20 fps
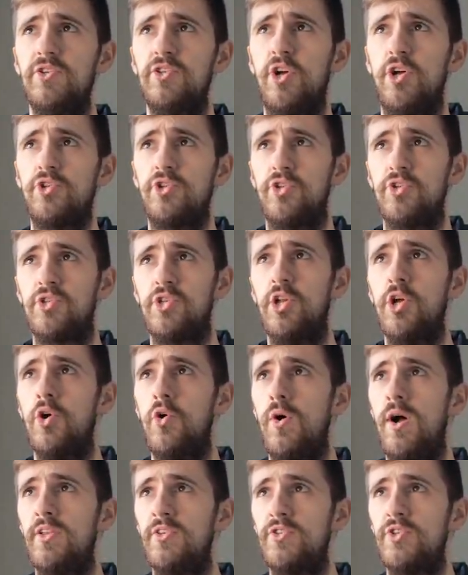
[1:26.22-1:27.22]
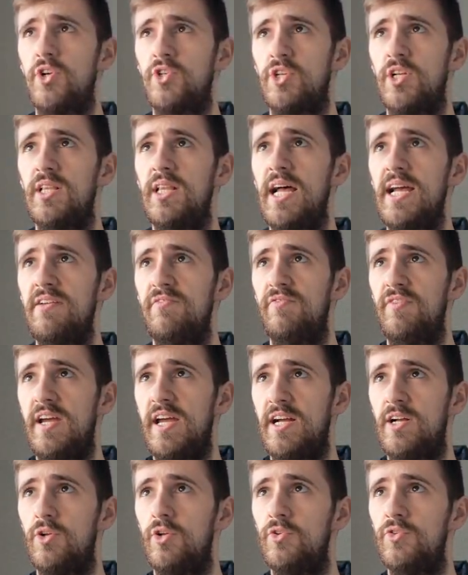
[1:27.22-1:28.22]
such a slow and such a light
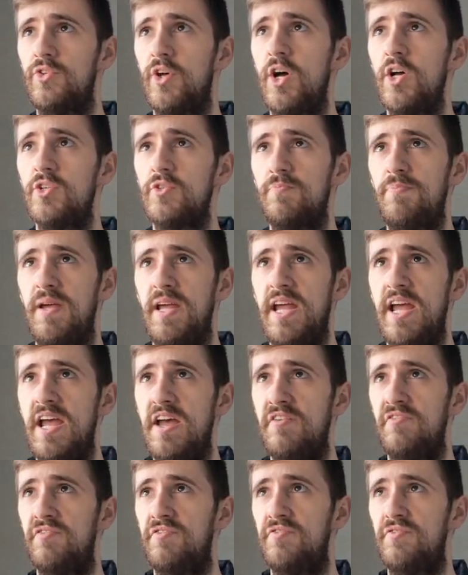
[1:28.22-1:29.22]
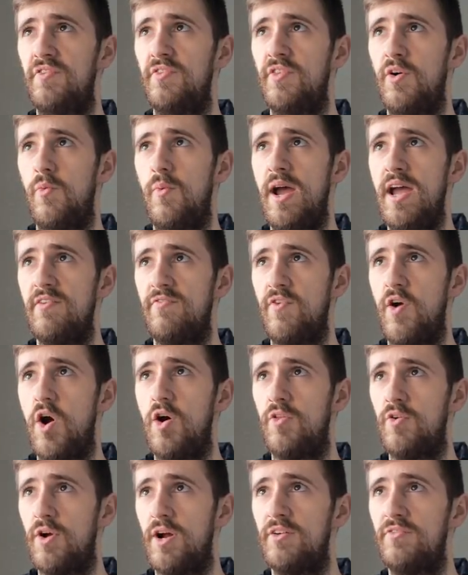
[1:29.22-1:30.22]
vehicle does pave the way for
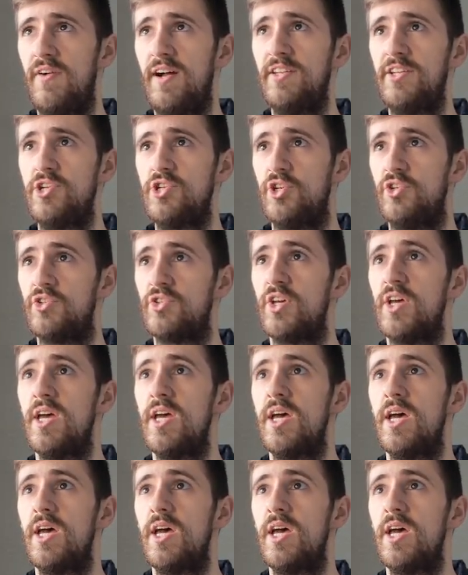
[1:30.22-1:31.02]
other advantages.